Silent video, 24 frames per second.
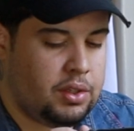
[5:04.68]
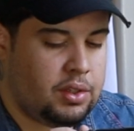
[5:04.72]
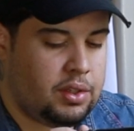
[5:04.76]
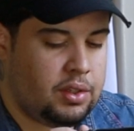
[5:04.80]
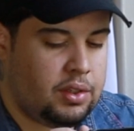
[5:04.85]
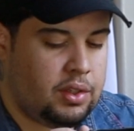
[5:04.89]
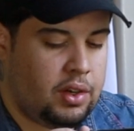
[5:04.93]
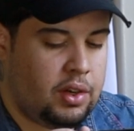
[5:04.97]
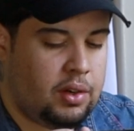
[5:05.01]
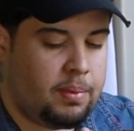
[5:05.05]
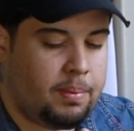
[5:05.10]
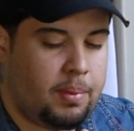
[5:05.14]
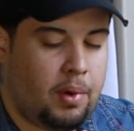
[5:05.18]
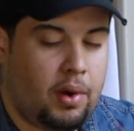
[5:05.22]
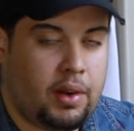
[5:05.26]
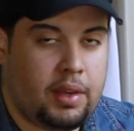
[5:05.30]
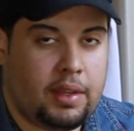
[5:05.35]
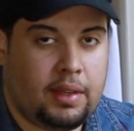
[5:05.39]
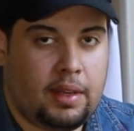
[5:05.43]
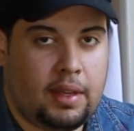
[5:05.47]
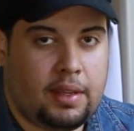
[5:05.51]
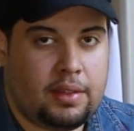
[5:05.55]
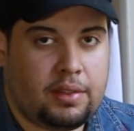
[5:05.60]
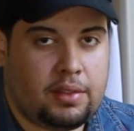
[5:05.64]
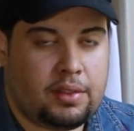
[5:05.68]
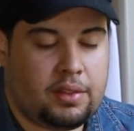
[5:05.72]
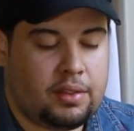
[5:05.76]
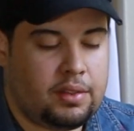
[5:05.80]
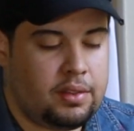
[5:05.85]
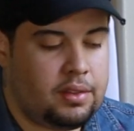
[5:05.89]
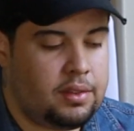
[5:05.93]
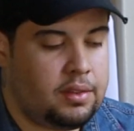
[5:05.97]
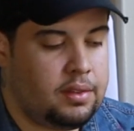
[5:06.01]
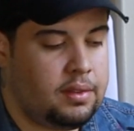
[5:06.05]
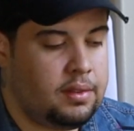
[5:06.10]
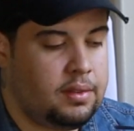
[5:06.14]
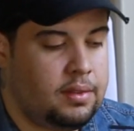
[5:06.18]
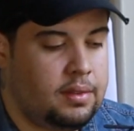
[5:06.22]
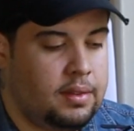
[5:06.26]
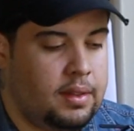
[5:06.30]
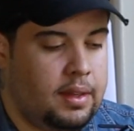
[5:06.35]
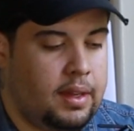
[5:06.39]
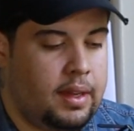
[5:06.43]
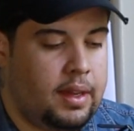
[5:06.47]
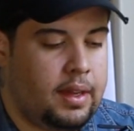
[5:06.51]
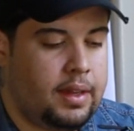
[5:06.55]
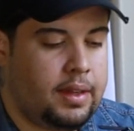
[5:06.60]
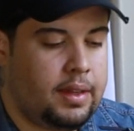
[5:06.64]
which is a third-party lens hood
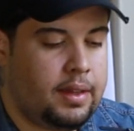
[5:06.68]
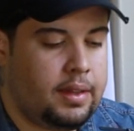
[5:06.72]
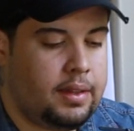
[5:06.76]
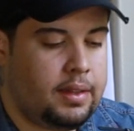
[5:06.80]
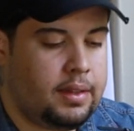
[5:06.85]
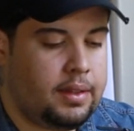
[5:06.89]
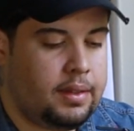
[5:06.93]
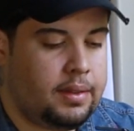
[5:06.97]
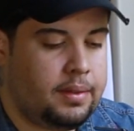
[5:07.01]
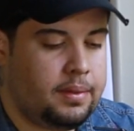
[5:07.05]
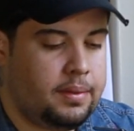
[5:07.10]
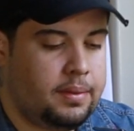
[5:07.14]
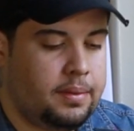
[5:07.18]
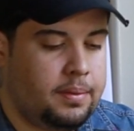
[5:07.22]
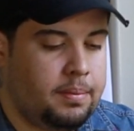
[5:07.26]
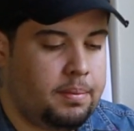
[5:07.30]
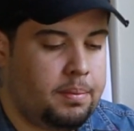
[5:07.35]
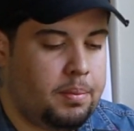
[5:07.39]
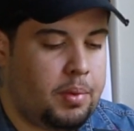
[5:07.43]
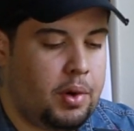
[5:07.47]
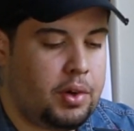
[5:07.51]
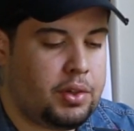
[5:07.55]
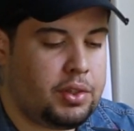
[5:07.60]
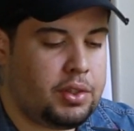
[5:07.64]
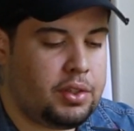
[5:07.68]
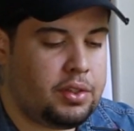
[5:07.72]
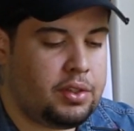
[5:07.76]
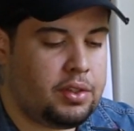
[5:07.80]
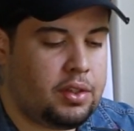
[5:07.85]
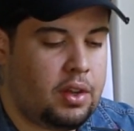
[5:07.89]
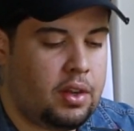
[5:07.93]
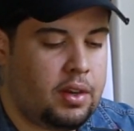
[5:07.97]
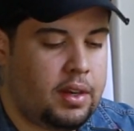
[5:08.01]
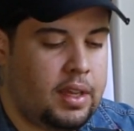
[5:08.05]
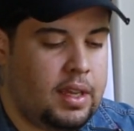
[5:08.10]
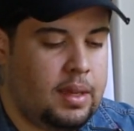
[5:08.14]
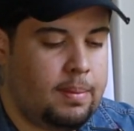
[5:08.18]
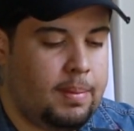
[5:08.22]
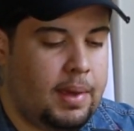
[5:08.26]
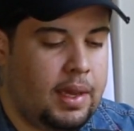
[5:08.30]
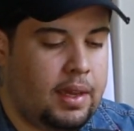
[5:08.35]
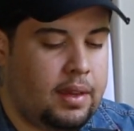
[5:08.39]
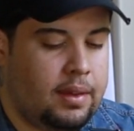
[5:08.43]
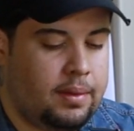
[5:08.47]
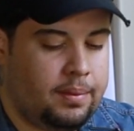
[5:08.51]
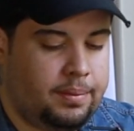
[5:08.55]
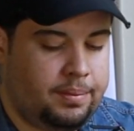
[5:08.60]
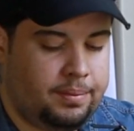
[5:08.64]
I purchased on
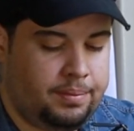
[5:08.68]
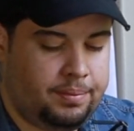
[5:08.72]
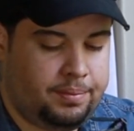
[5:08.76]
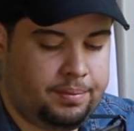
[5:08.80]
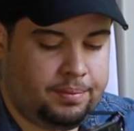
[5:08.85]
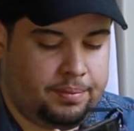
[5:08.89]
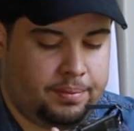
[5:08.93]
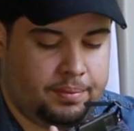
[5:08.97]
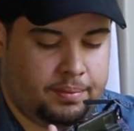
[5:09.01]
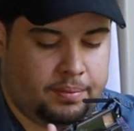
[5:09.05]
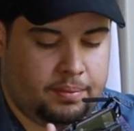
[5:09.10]
eBay.